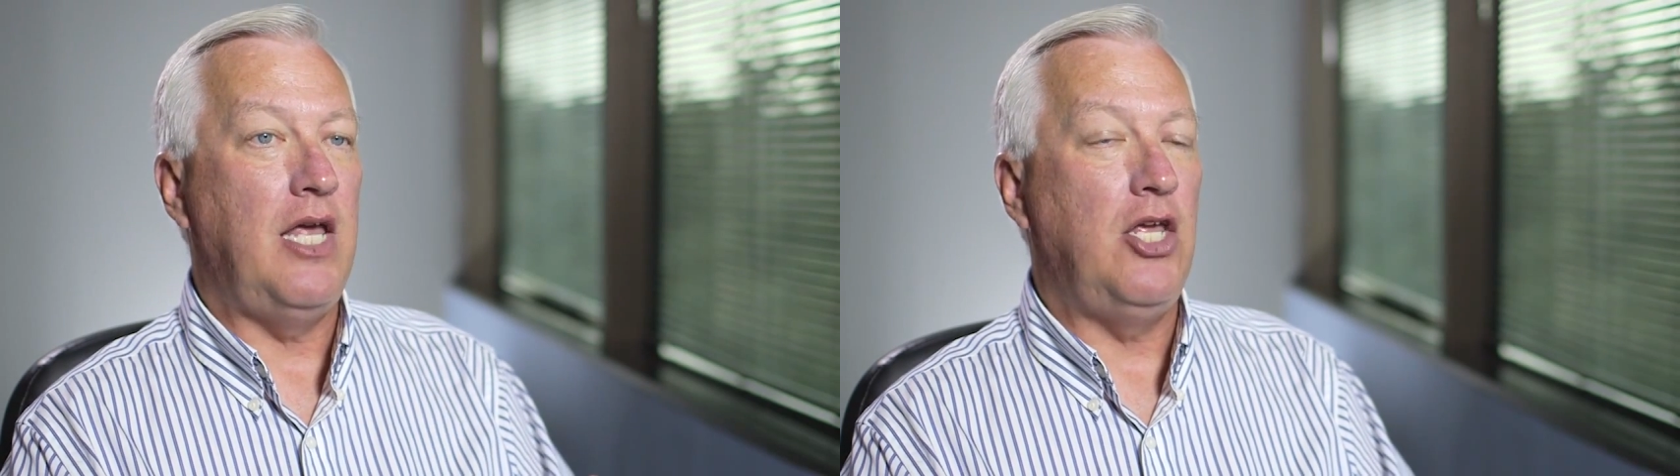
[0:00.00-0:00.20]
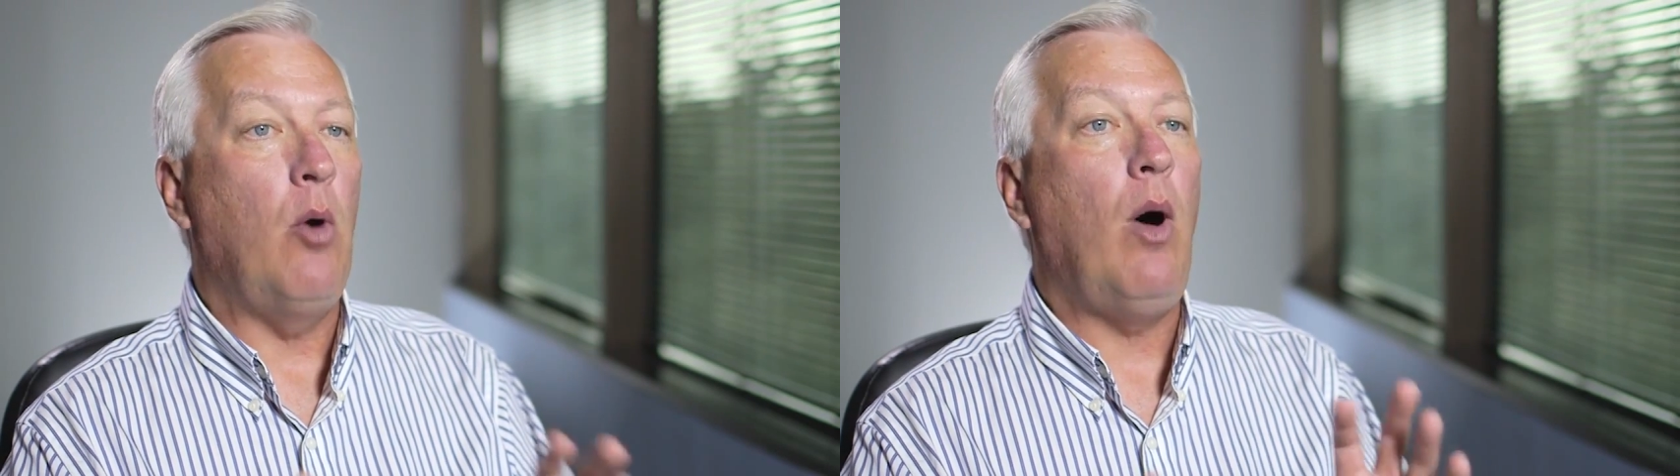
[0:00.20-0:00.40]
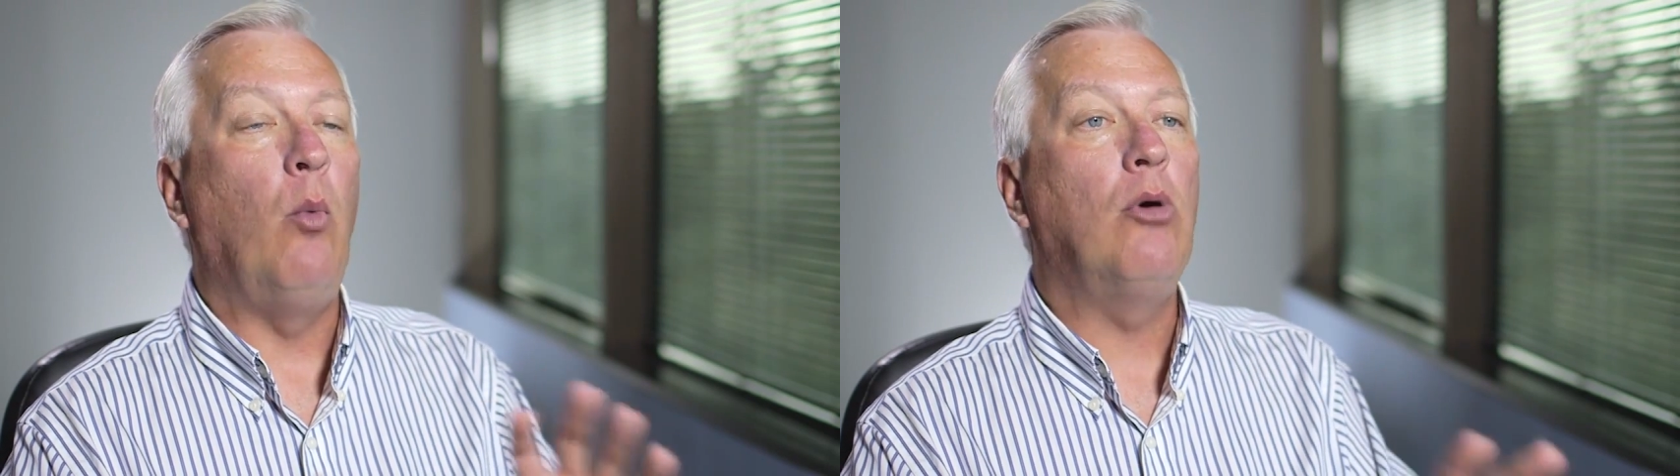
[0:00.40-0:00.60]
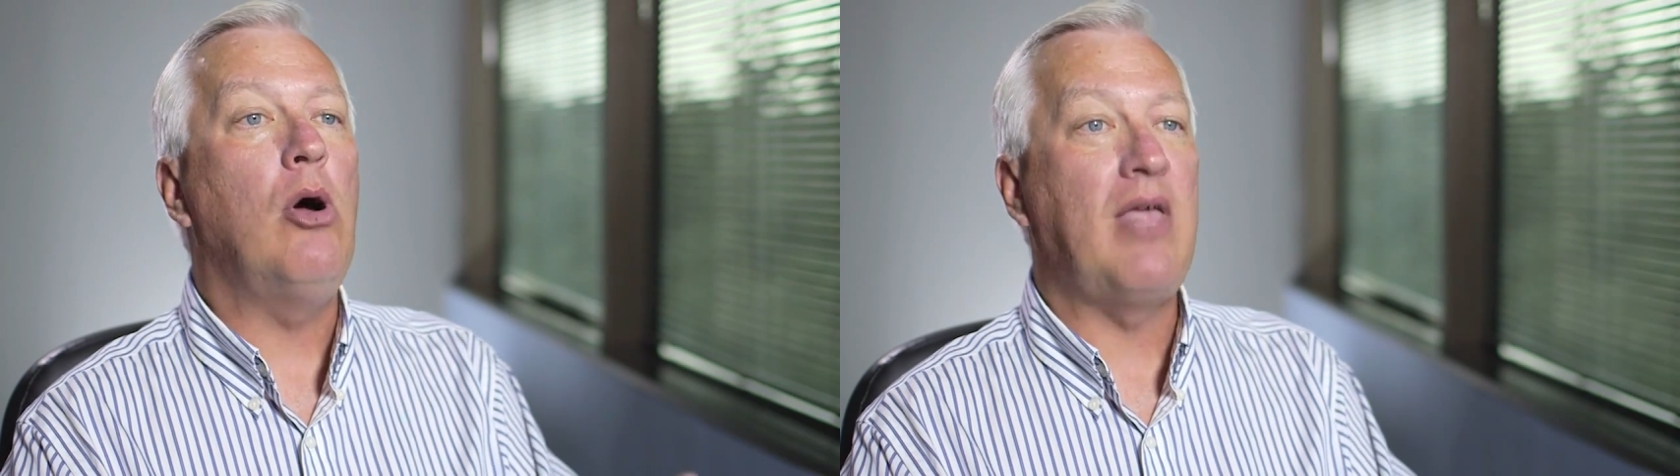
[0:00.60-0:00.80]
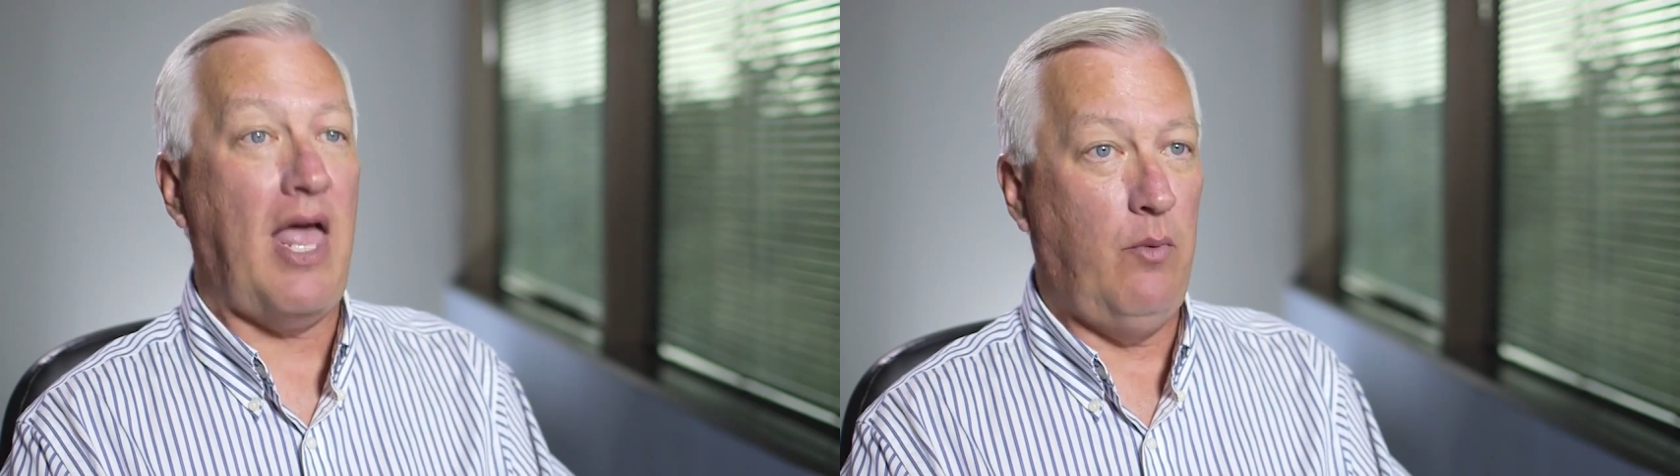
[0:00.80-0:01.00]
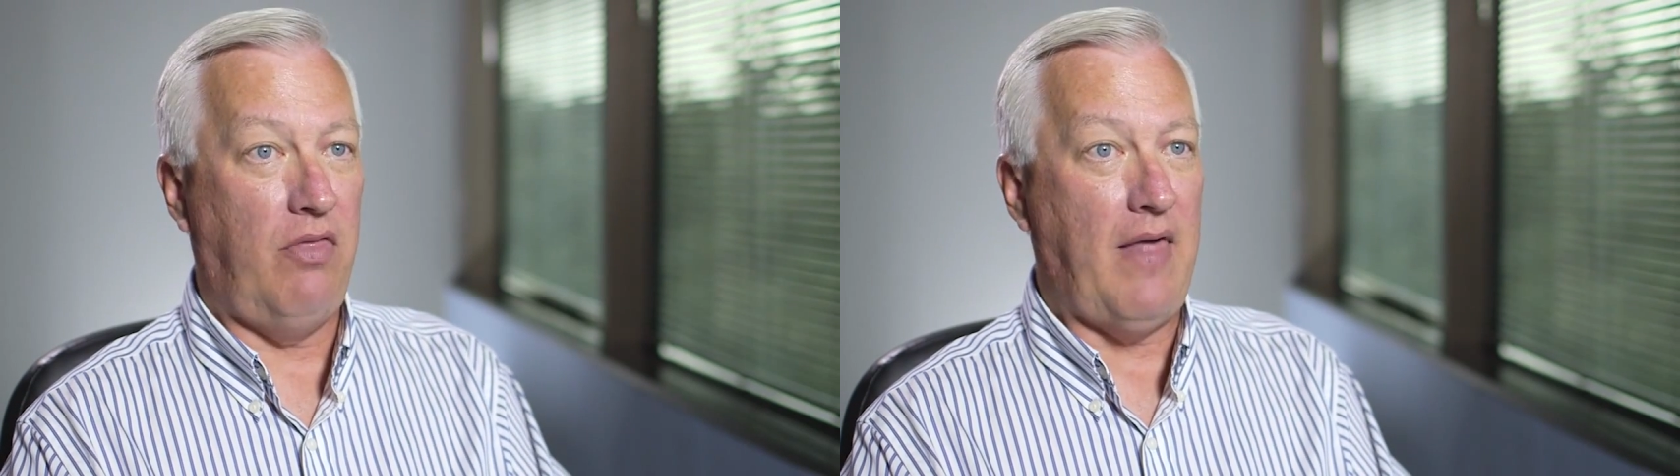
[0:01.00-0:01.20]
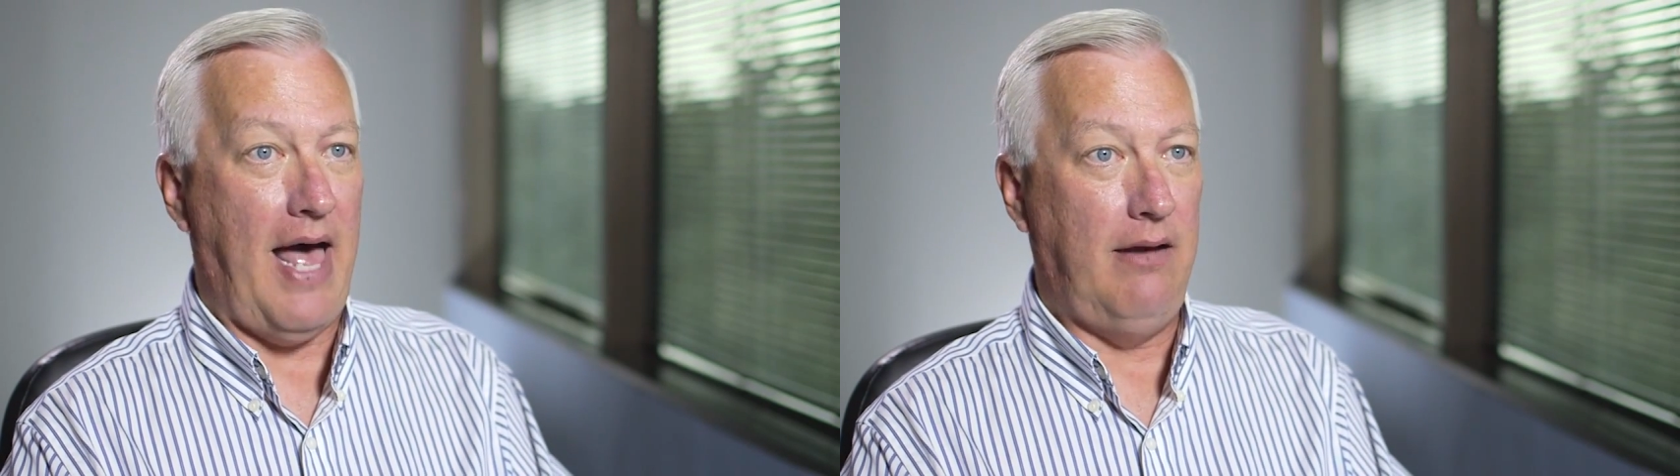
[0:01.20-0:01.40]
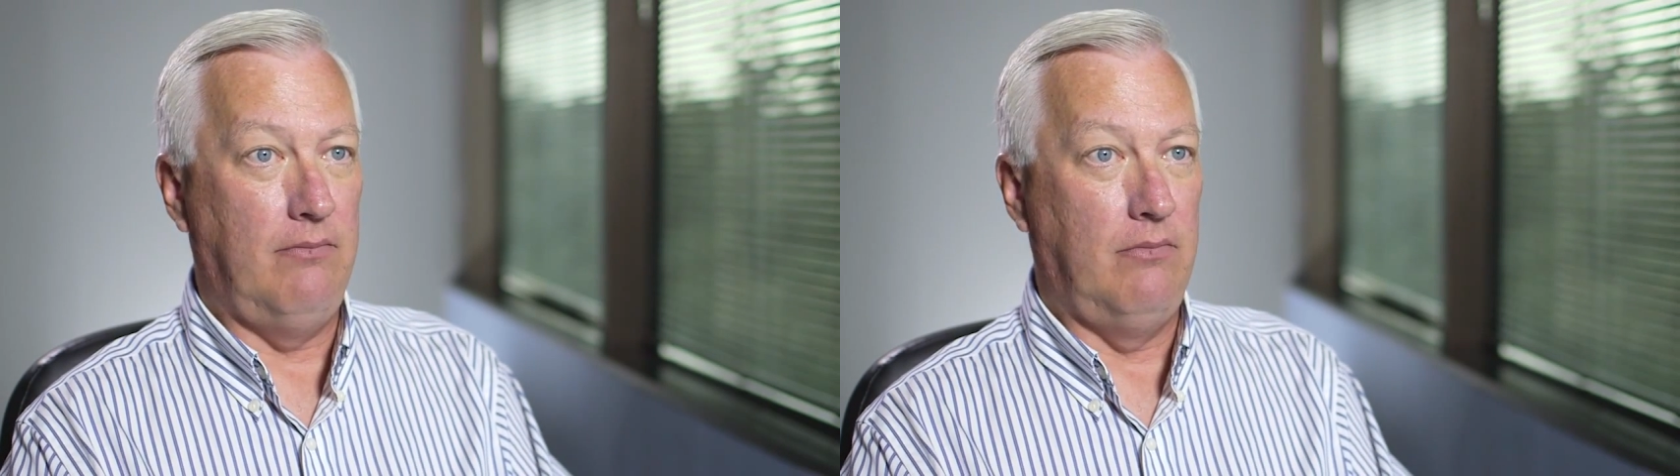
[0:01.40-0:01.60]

you know what, we're okay with that.